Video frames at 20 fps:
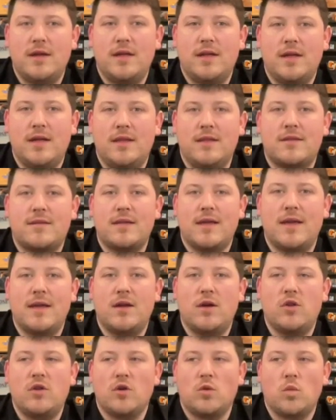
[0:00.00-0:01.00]
and
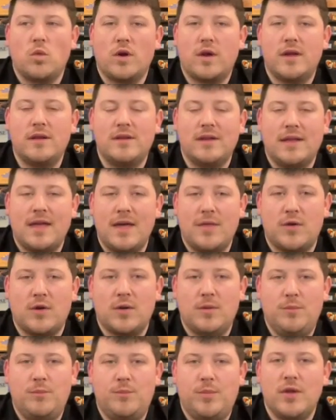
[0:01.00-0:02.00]
say you're working
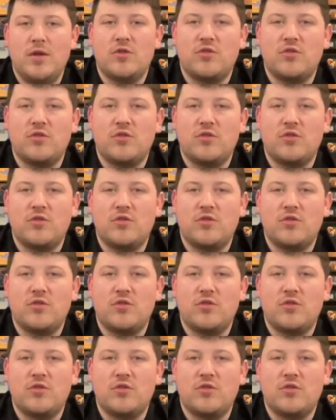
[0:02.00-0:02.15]
together, but